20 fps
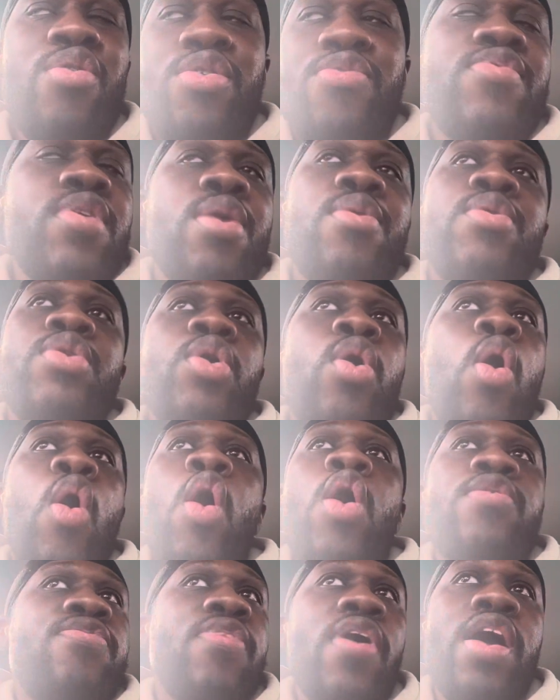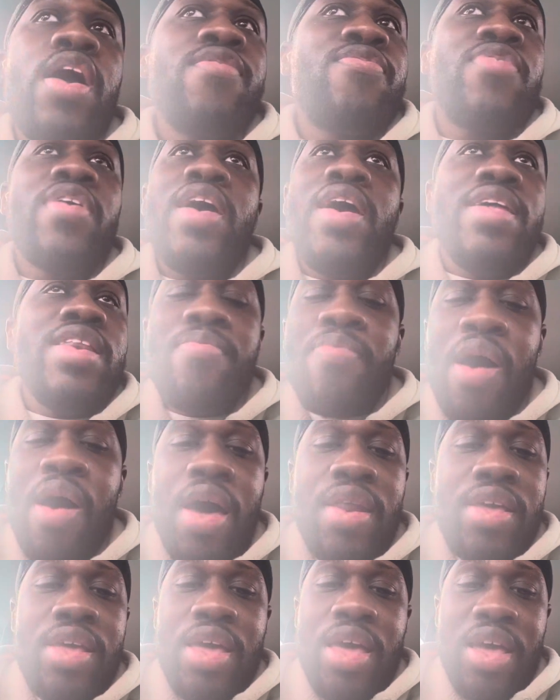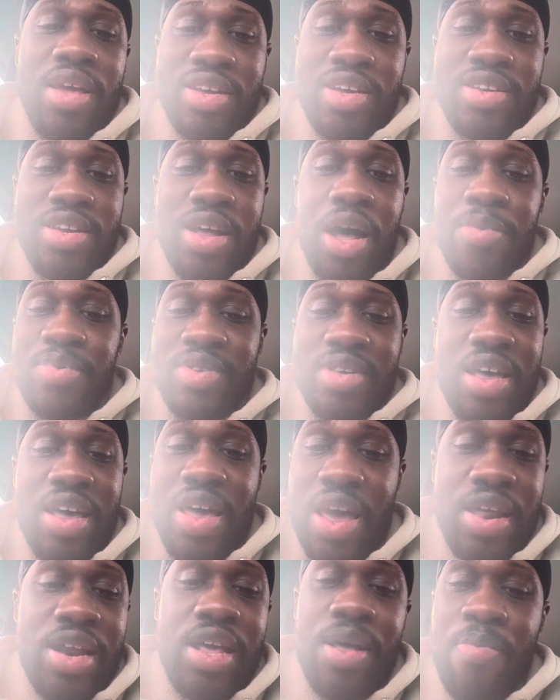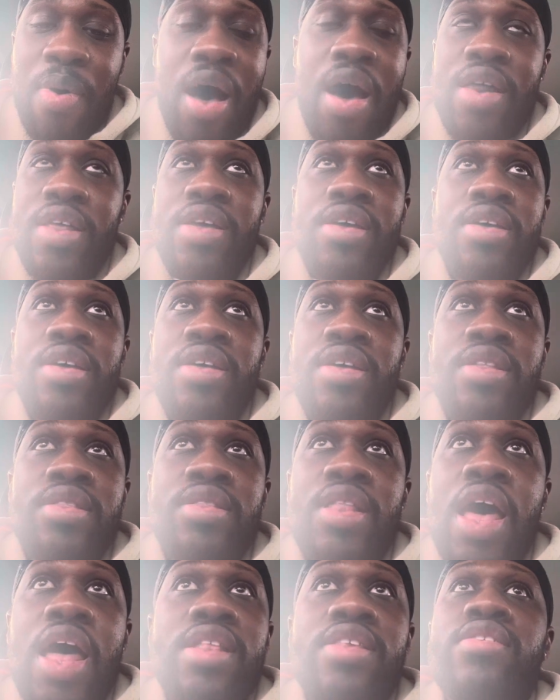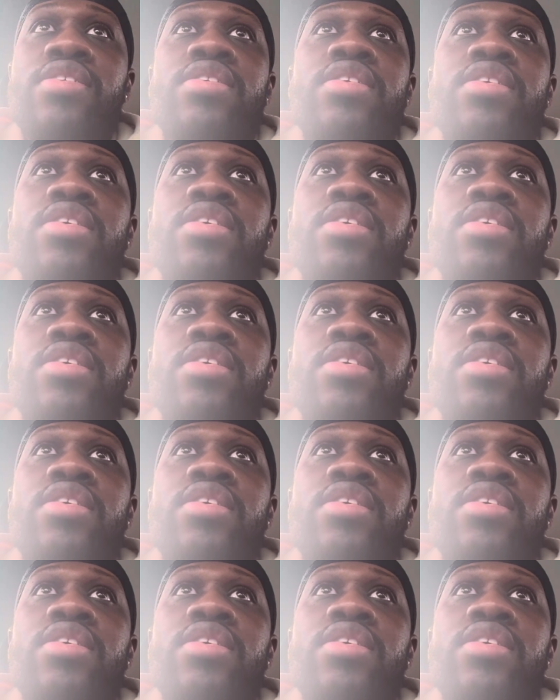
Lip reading: very hard fight for anybody and could upset anybody that's